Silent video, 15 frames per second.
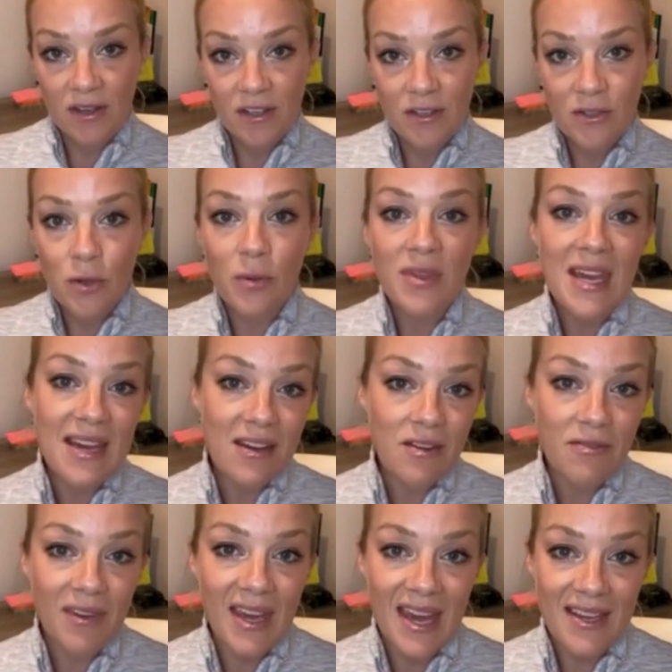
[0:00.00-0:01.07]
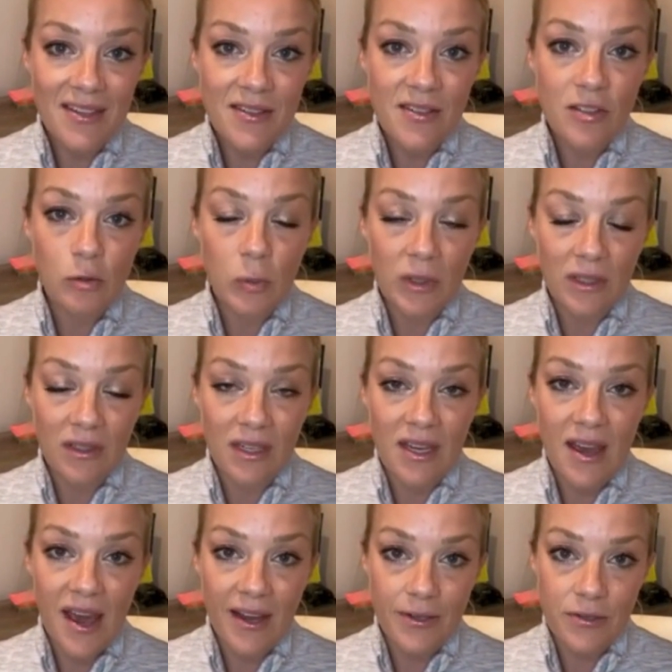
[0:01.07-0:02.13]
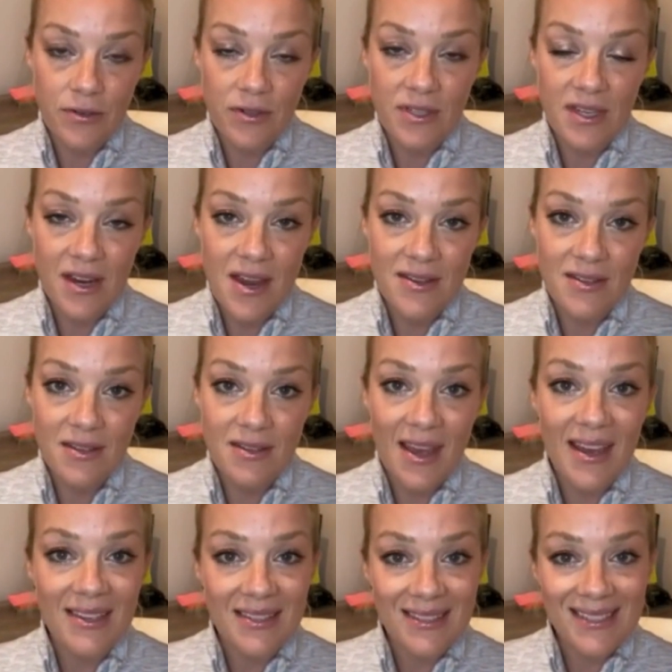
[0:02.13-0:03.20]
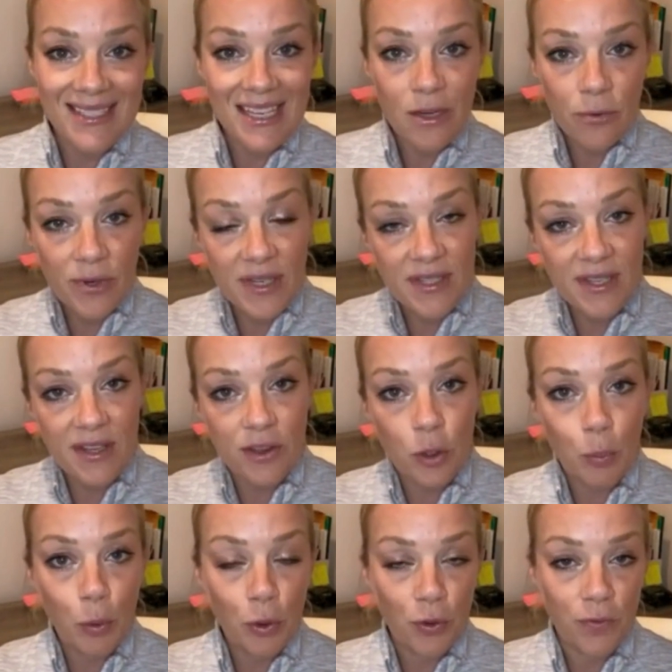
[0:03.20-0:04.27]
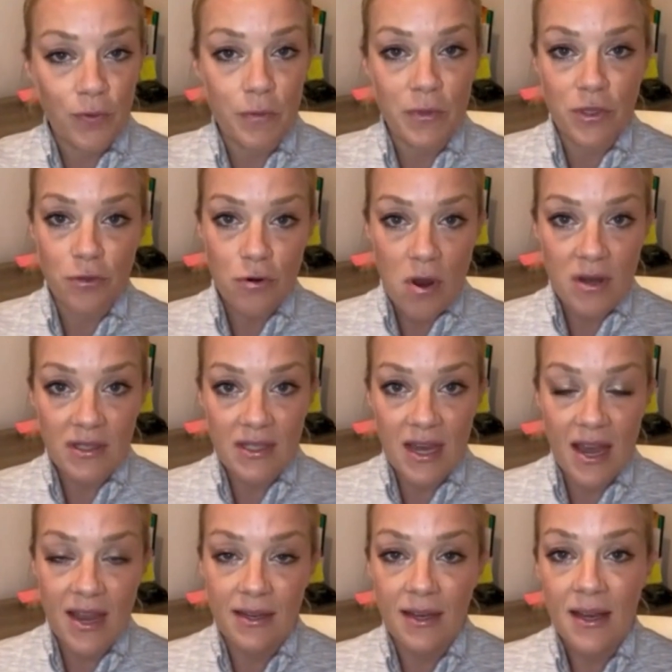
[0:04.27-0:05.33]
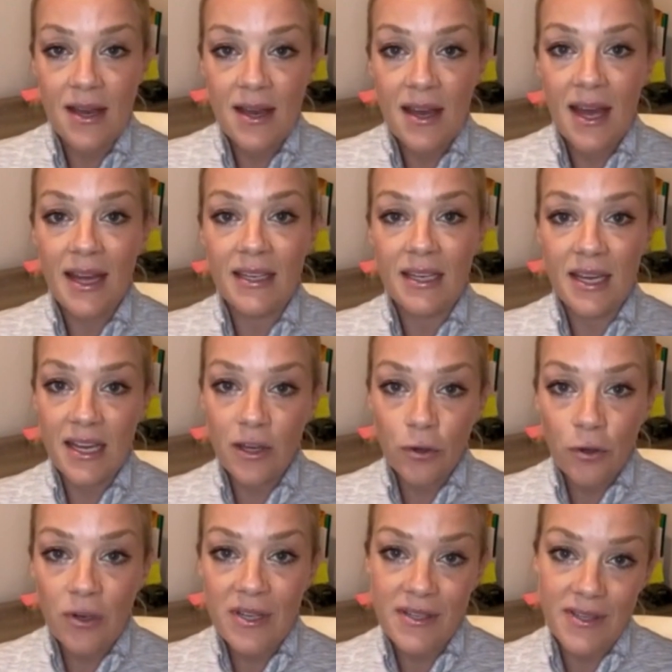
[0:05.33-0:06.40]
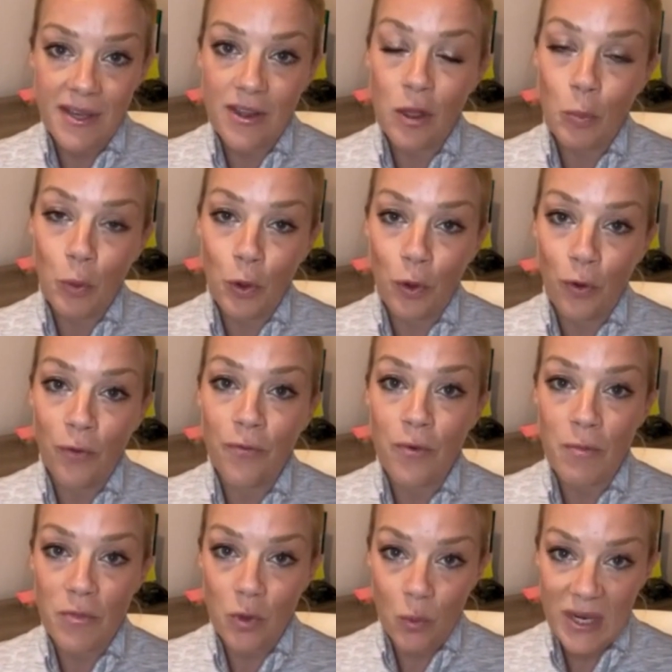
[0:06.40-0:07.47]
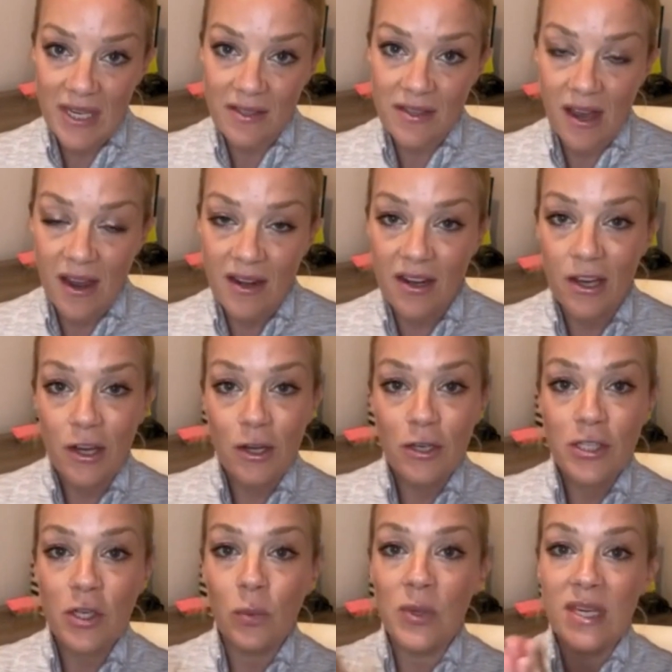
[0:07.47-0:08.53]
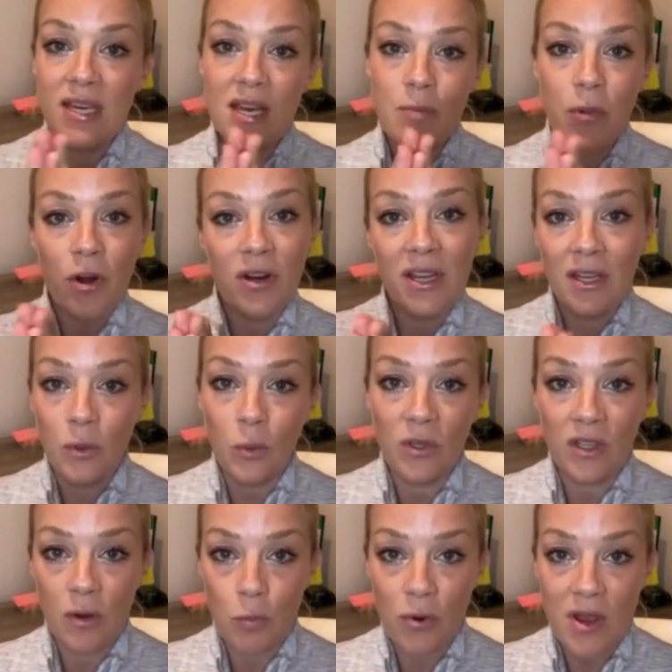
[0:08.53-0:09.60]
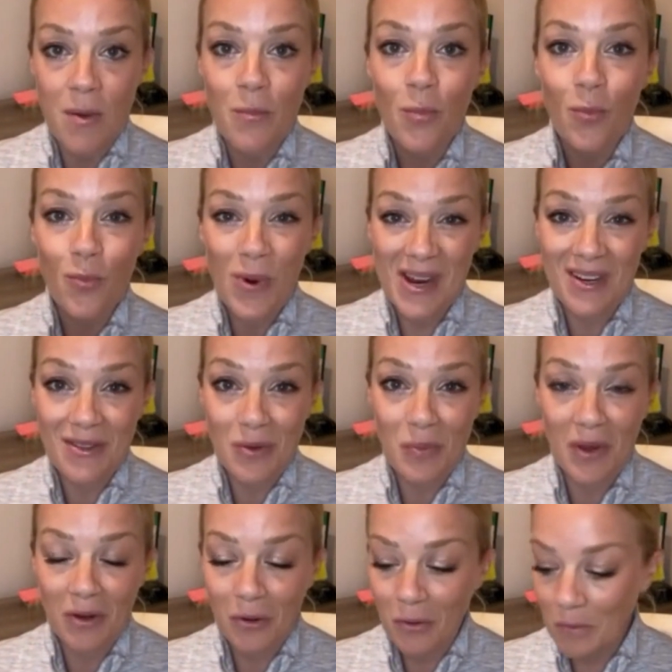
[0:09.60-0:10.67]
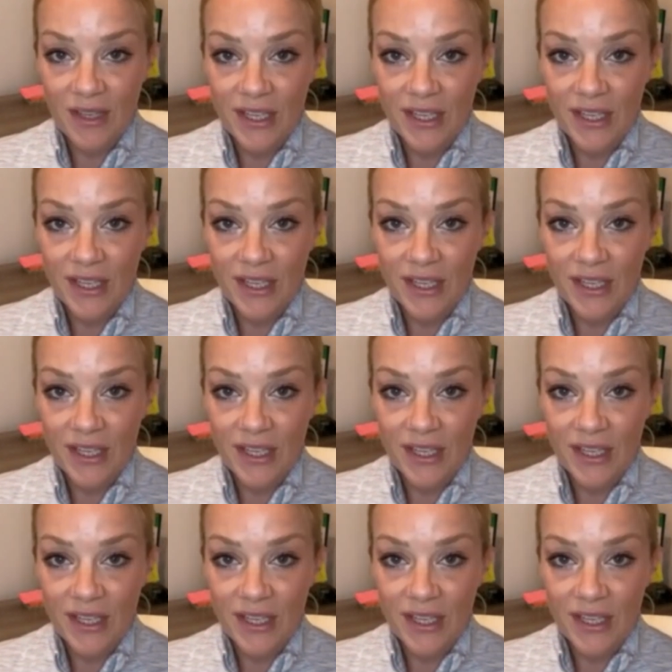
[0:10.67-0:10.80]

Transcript: So think of gaze stability exercises as decreasing the pull from the strong side and increasing the pull from the weak side, so we keep our equilibrium right in the middle.